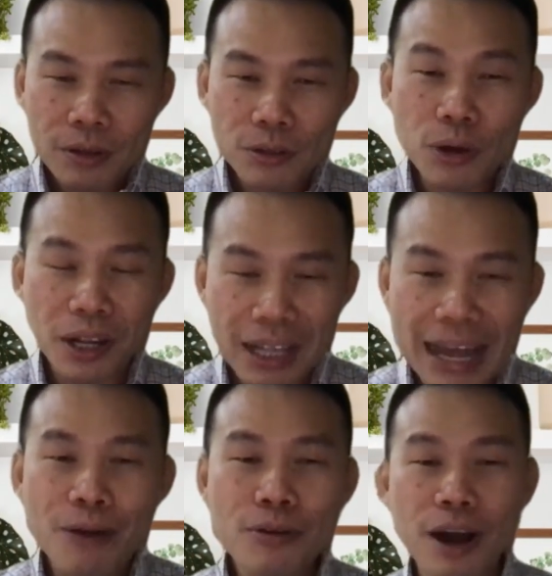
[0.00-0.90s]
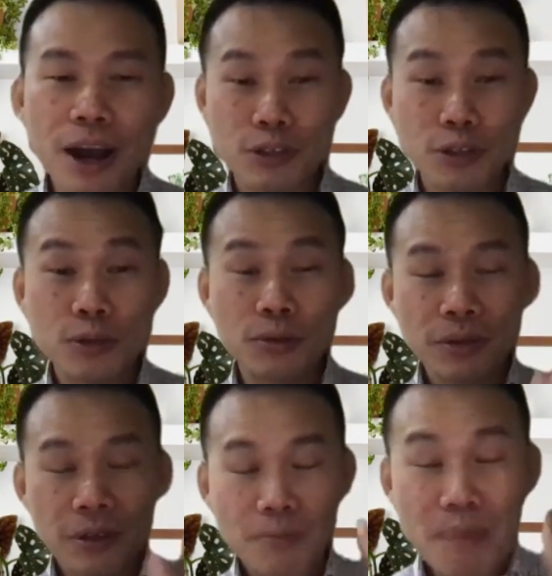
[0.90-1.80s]
allow God to
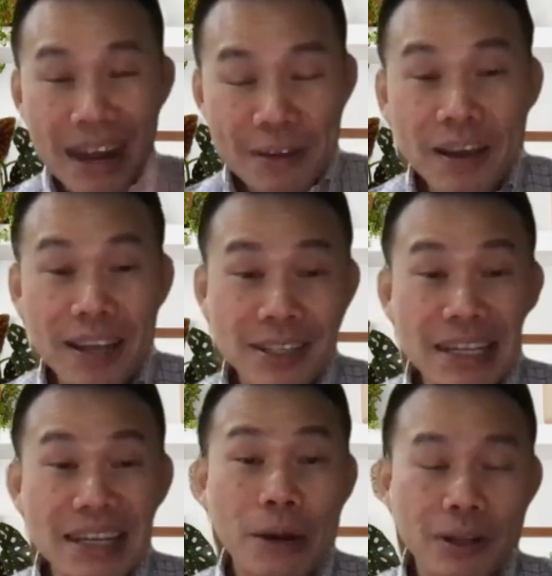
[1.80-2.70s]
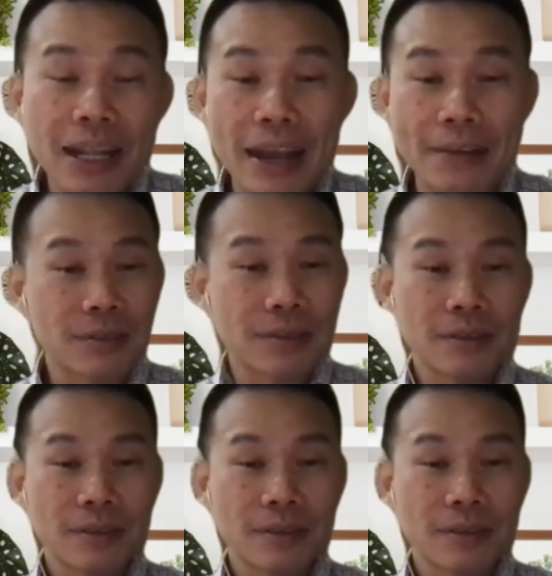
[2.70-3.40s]
manifest in our lives,